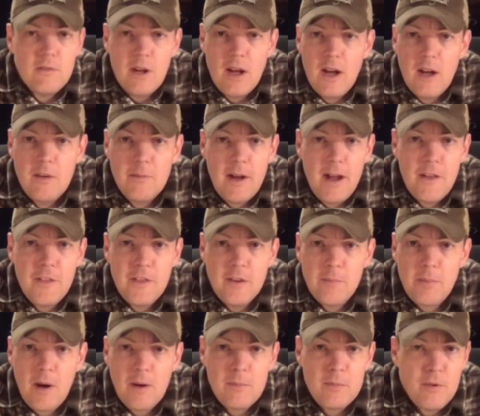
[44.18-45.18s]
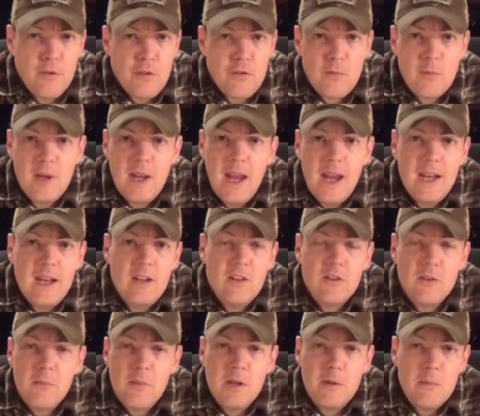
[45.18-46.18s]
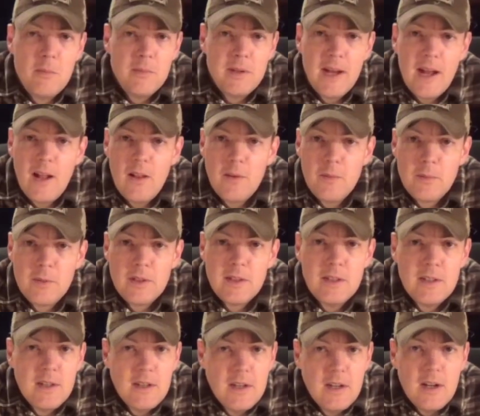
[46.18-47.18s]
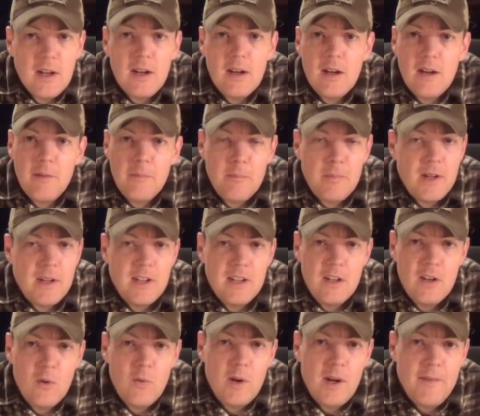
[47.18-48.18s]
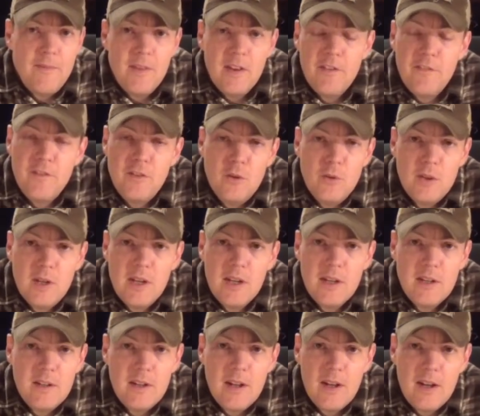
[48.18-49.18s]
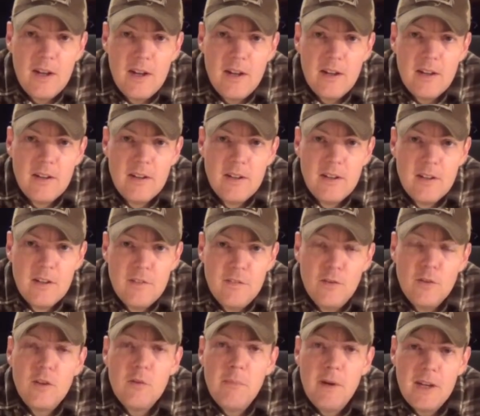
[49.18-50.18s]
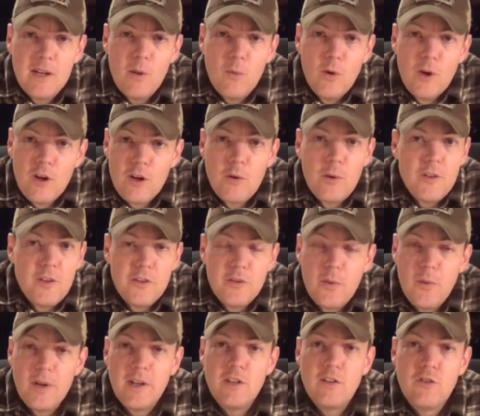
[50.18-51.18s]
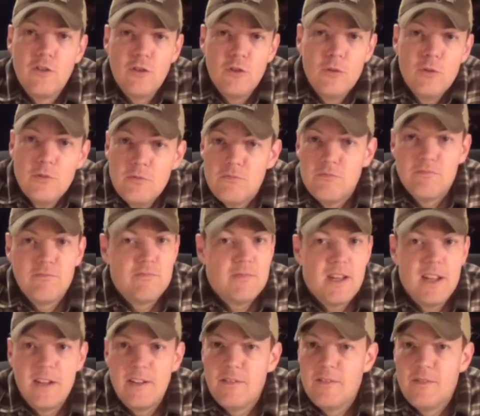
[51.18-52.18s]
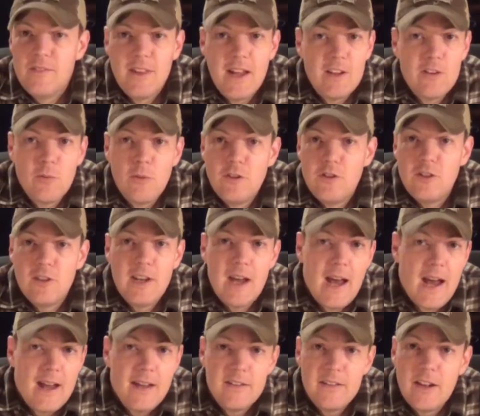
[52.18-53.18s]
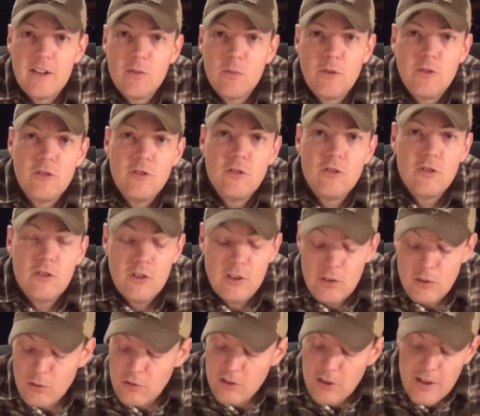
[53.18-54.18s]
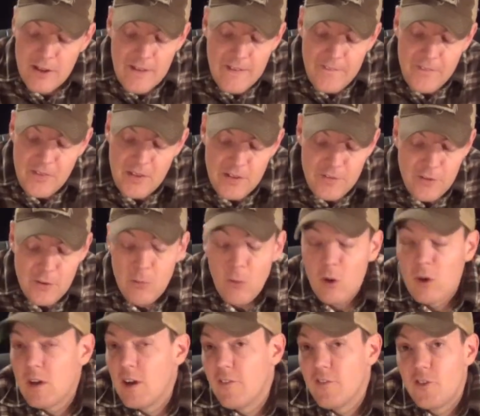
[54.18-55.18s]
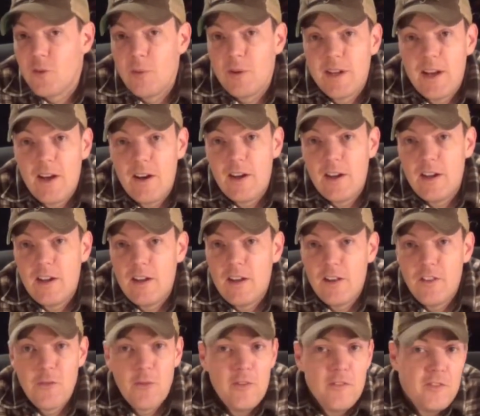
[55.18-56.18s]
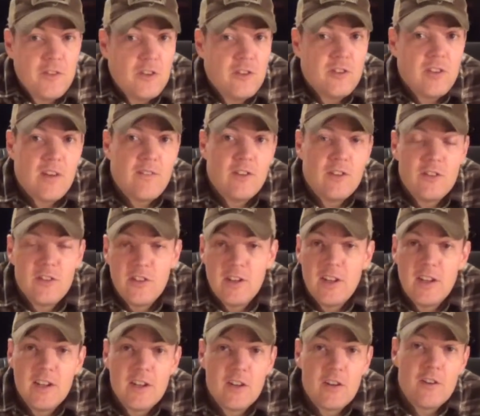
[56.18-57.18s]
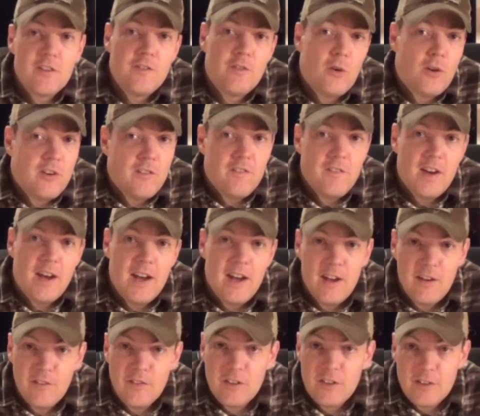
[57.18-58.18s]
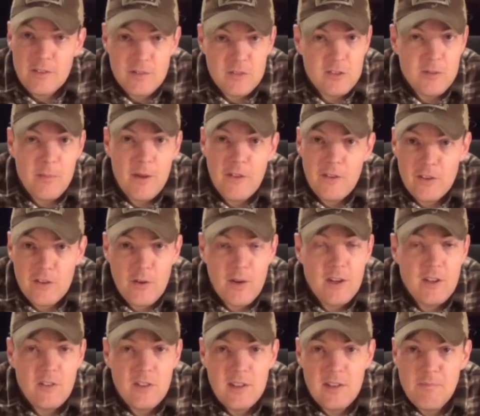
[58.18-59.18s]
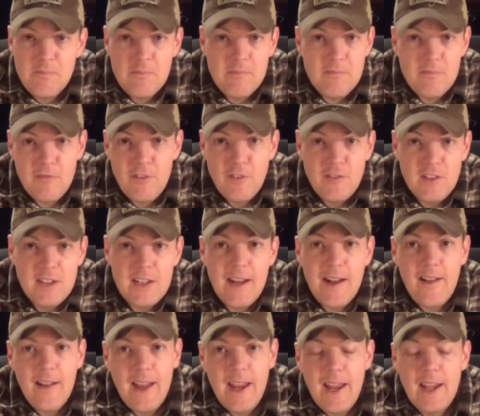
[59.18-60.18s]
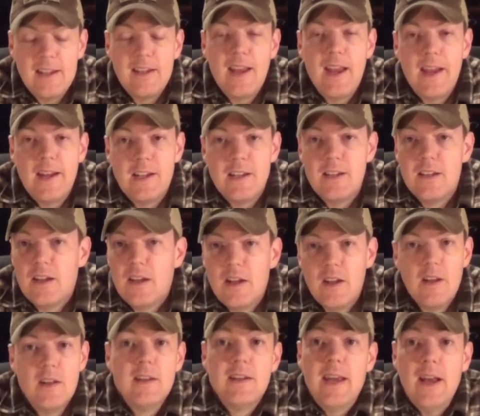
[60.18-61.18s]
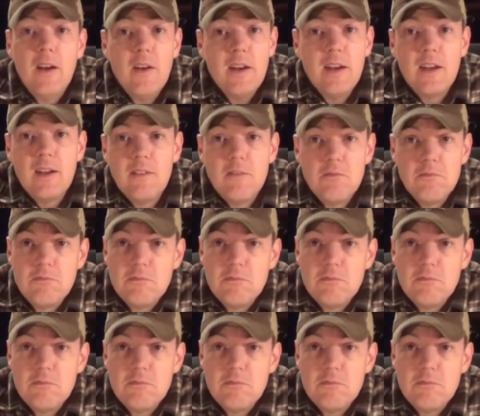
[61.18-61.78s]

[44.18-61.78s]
I think probably .380 is a minimum caliber, but you know what? If you can make it work with a .22, then that's what you got, that's what you should use. If you're more comfortable carrying a .357 SIG or a .45 or some other crazy 50 cal hand cannon, carry it.